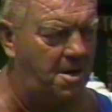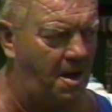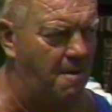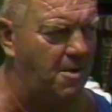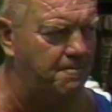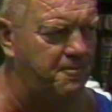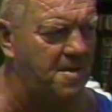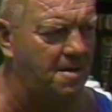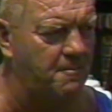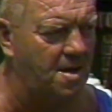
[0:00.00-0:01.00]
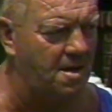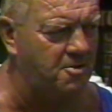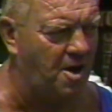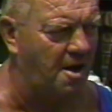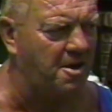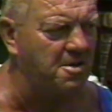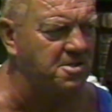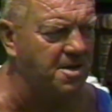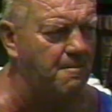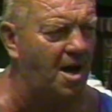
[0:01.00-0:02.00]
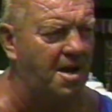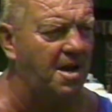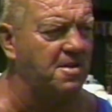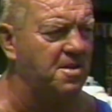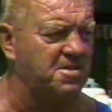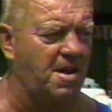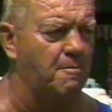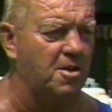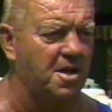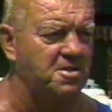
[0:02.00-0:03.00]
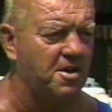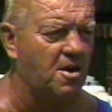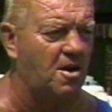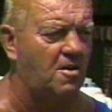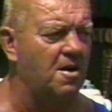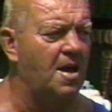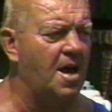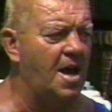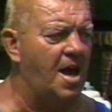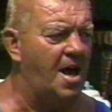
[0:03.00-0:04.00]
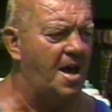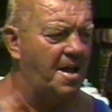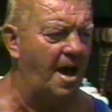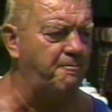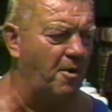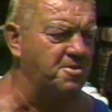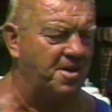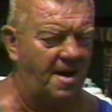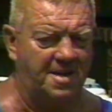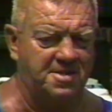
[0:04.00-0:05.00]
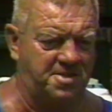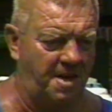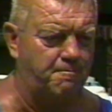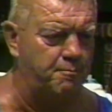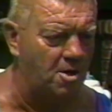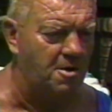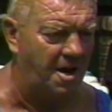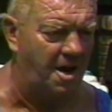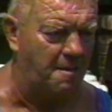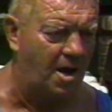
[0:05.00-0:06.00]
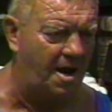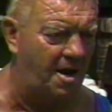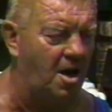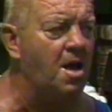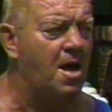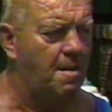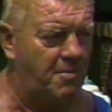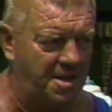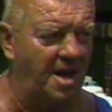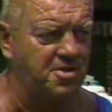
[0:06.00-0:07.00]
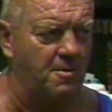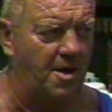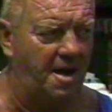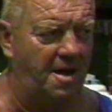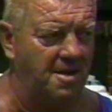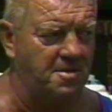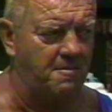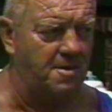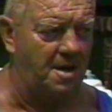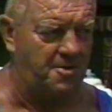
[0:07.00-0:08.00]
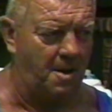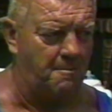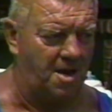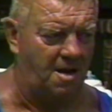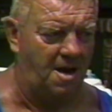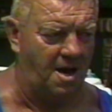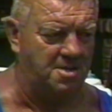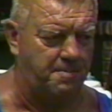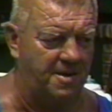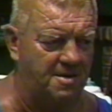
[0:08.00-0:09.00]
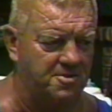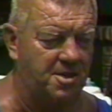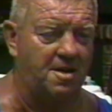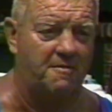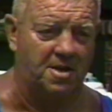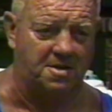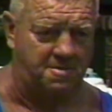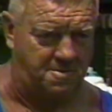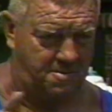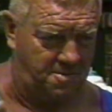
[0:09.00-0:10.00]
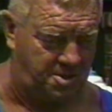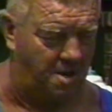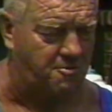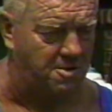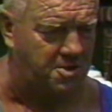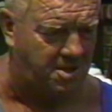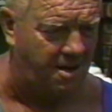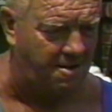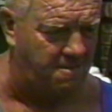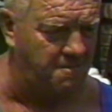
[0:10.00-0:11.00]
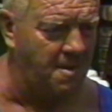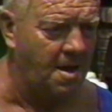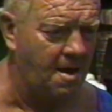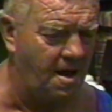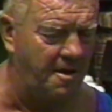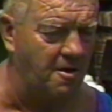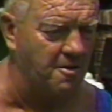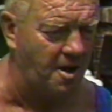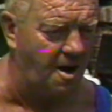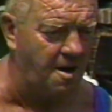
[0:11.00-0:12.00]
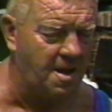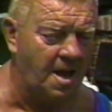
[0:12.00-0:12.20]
came up talking to somebody just a couple days ago, and that person hadn't said boo to anybody, but that's the way it is at the mental hospitals, even at Central State. I go there.